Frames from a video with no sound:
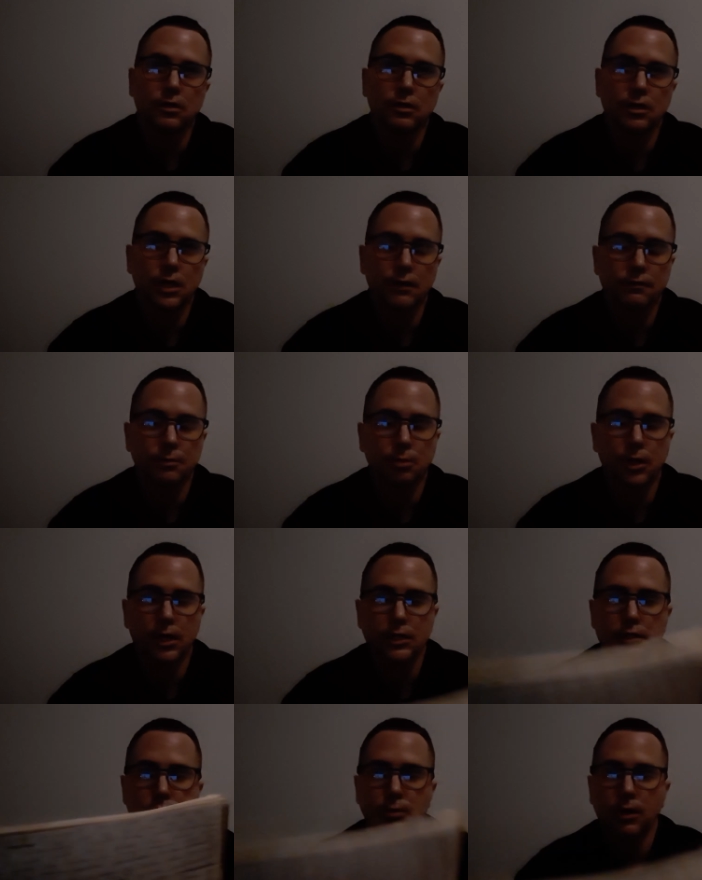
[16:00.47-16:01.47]
You have to
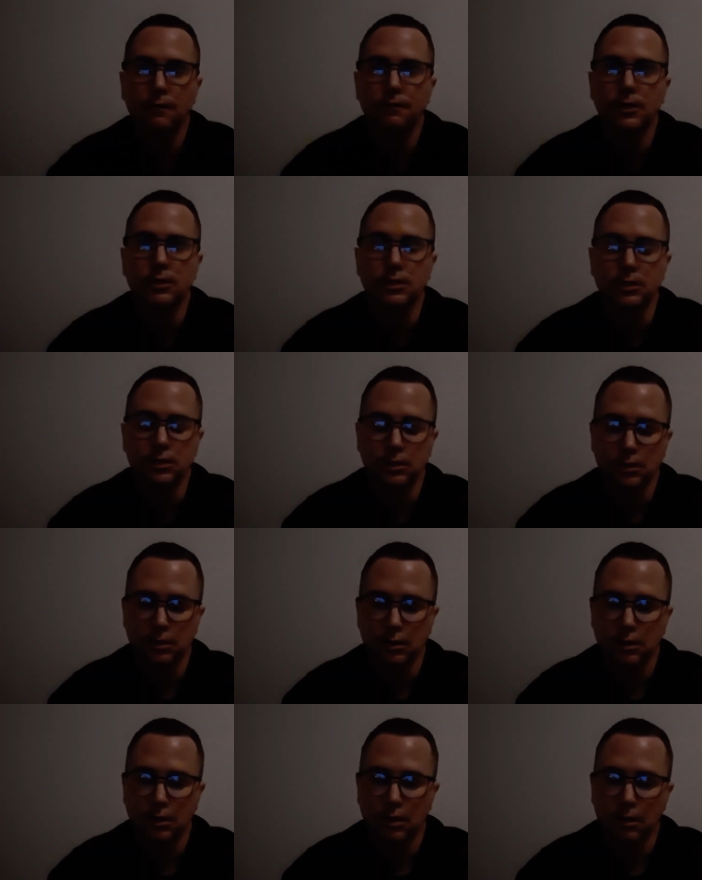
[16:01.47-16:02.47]
practice perfectly.
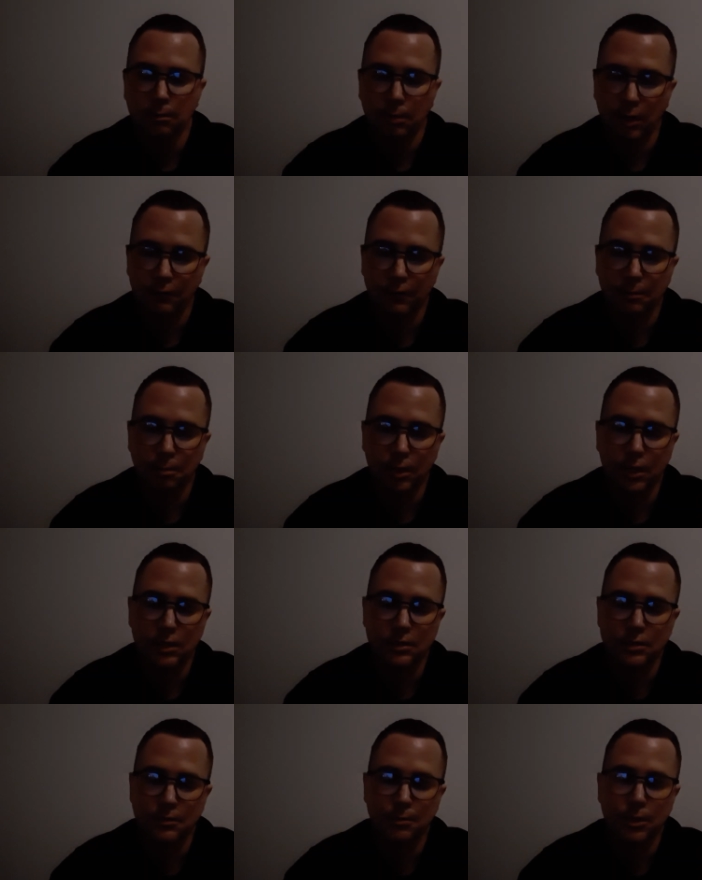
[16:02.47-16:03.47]
Perfect
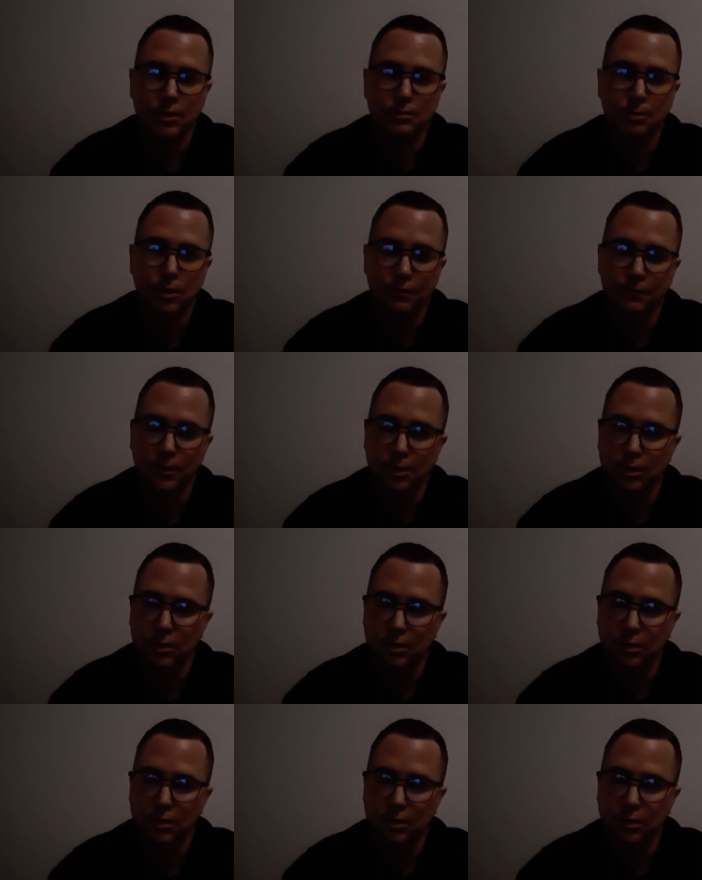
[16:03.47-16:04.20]
practice makes perfect.